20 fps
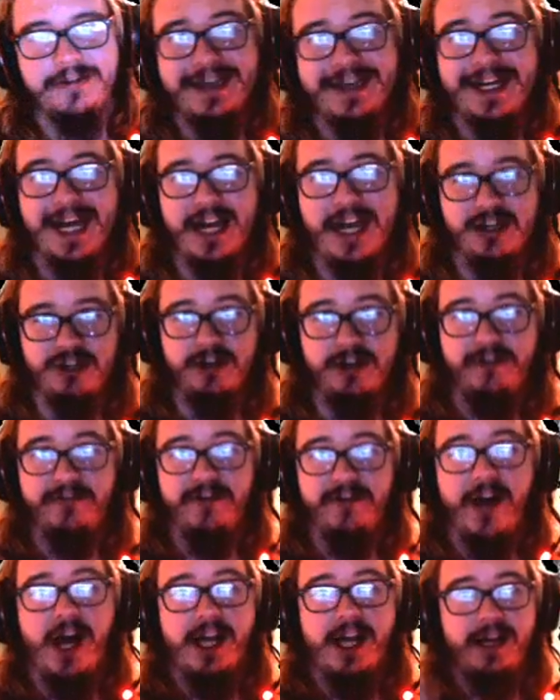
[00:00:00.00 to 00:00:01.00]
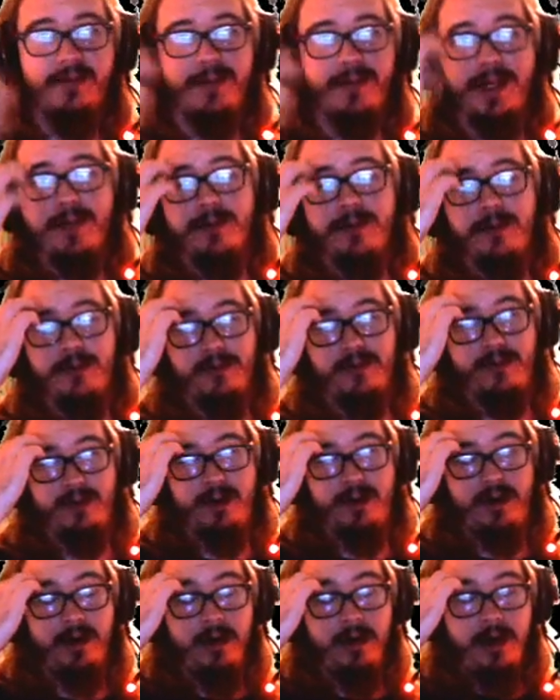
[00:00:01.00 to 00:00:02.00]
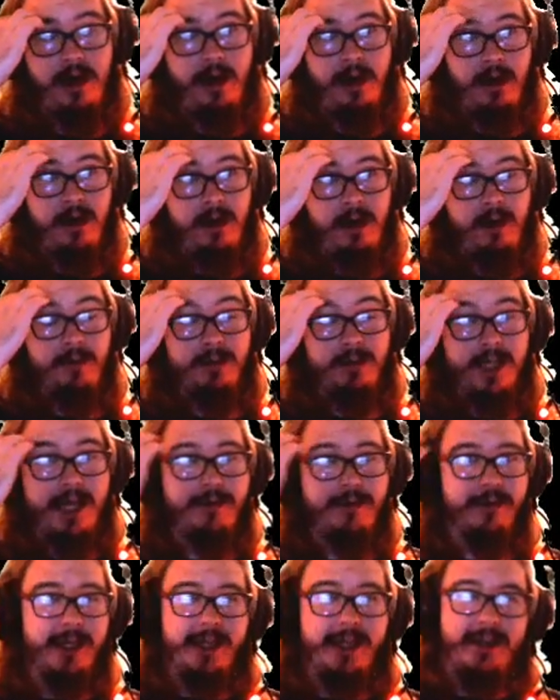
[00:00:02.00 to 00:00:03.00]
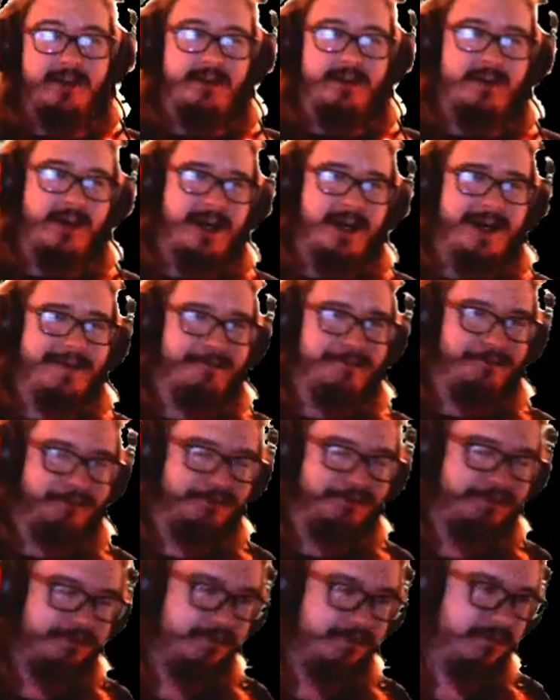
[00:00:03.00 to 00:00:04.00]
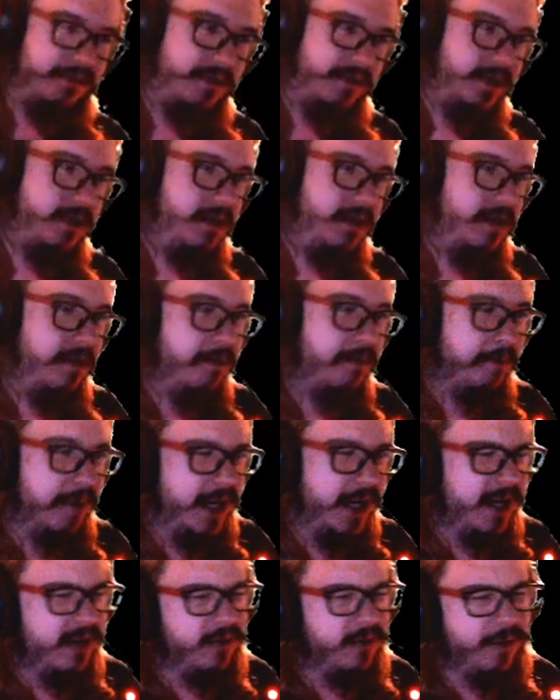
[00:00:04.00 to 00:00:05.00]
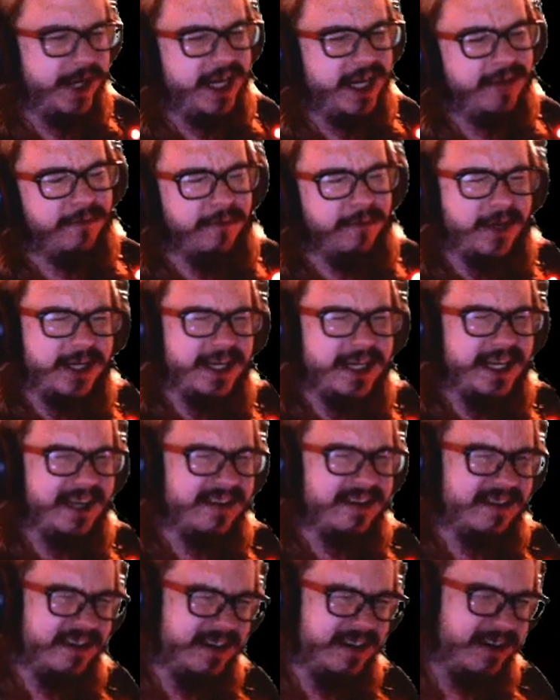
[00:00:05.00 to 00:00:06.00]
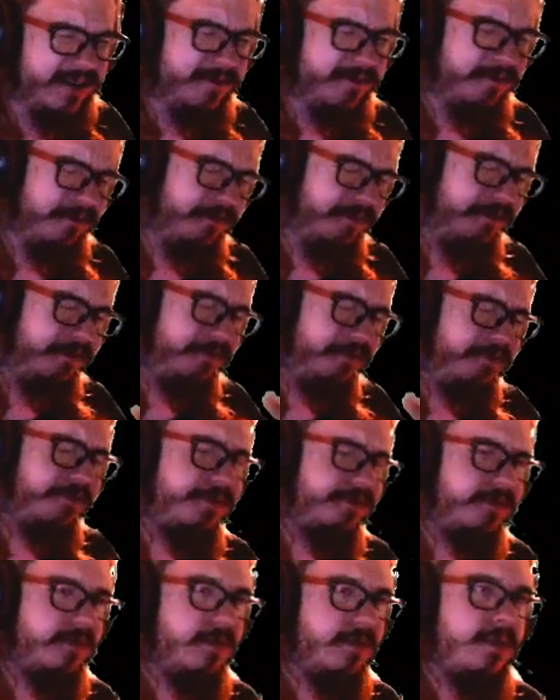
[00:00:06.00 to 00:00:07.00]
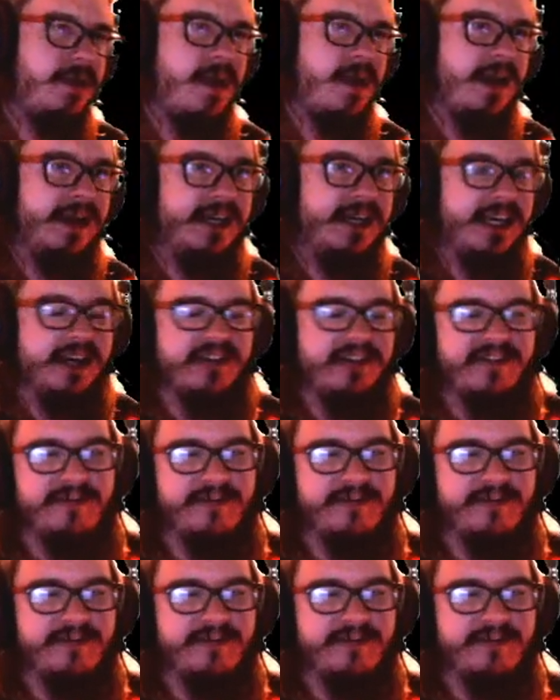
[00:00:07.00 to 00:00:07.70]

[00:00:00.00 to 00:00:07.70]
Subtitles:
can actually find people to play with this time. Because we didn't really get to give